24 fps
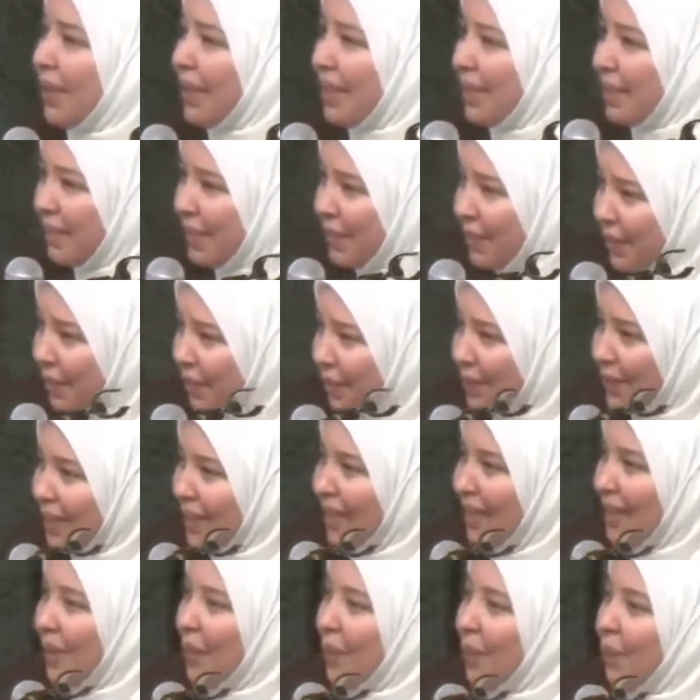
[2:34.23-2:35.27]
Hence his
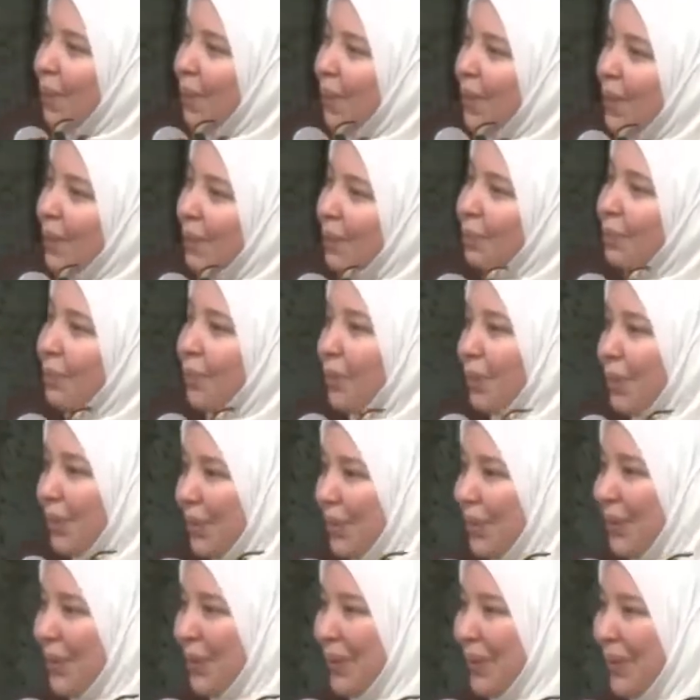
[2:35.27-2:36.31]
using, what did the bird
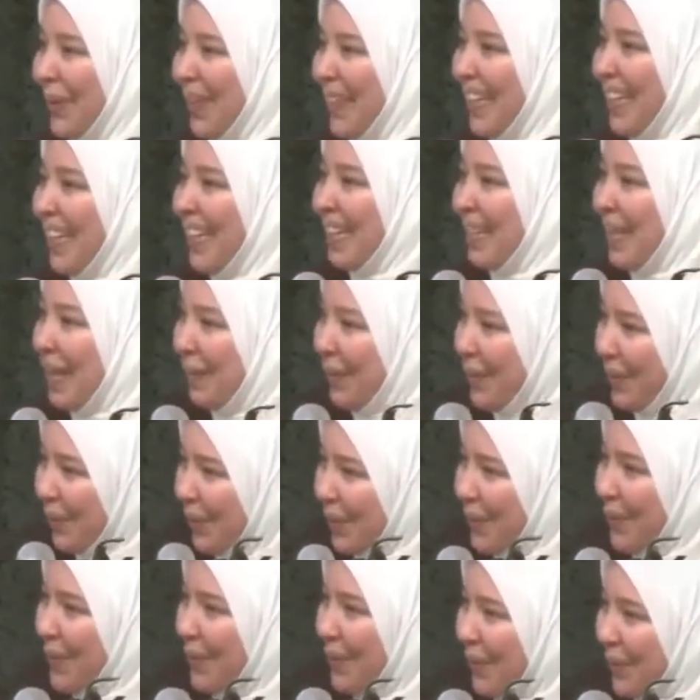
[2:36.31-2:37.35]
do? And not what
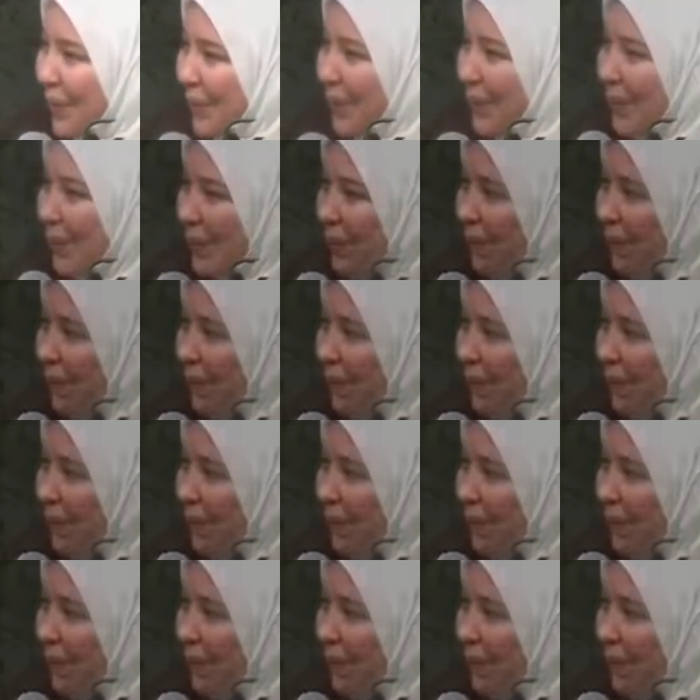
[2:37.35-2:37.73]
did you do to